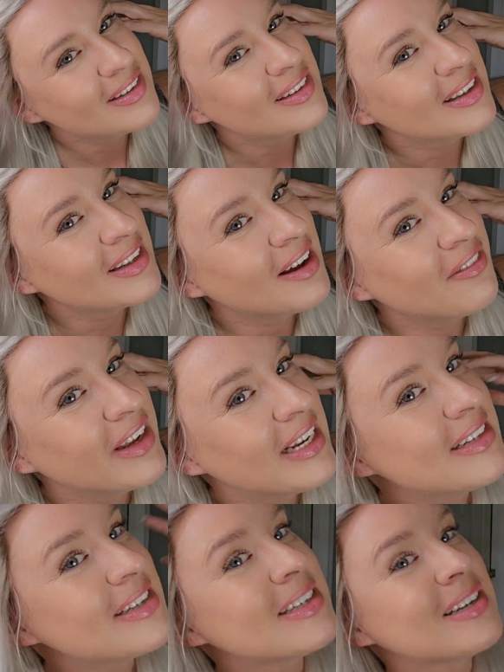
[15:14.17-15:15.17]
Love
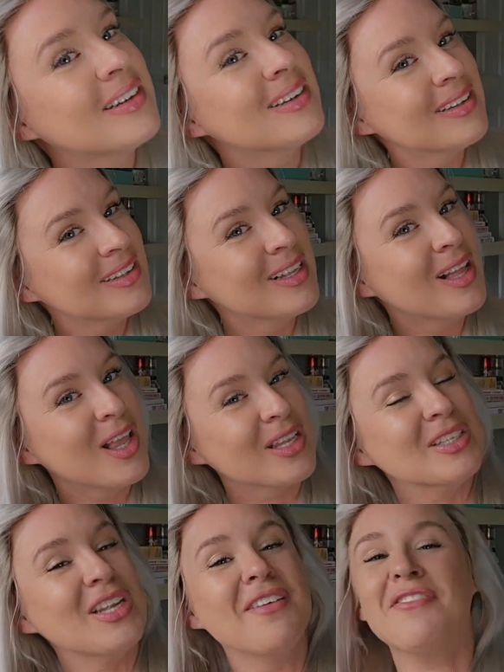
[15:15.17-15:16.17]
it.
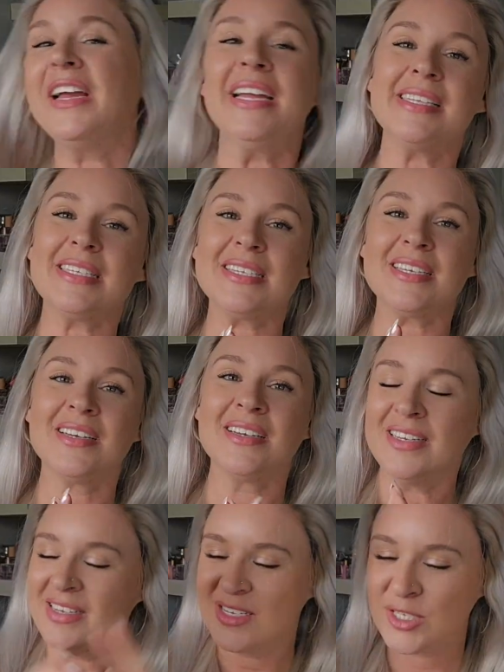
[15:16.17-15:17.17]
Love it.
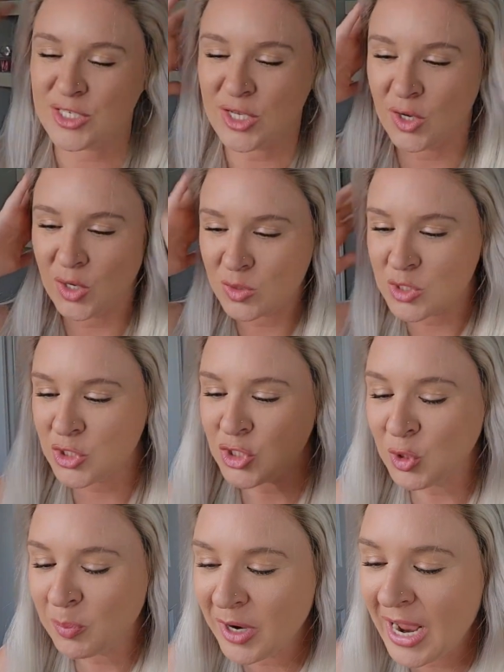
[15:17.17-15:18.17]
So
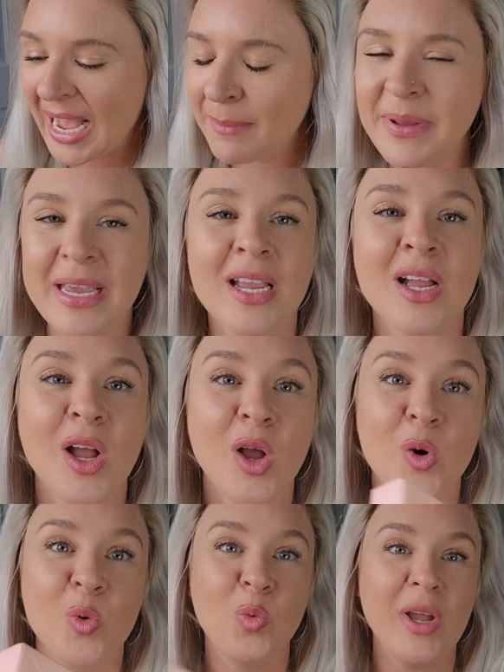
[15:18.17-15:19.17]
super happy
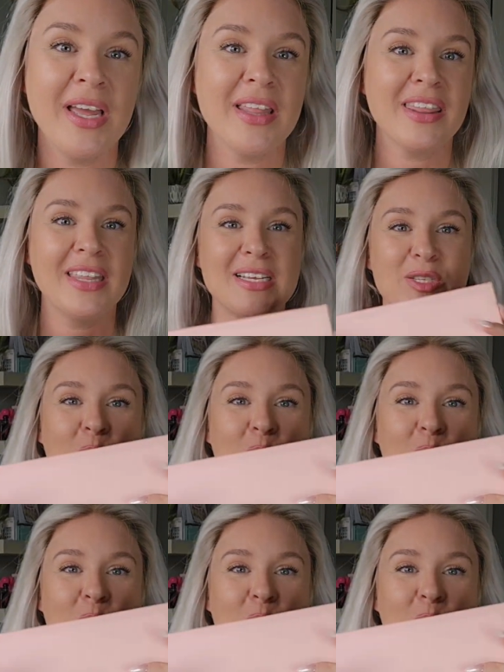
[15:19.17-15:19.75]
with this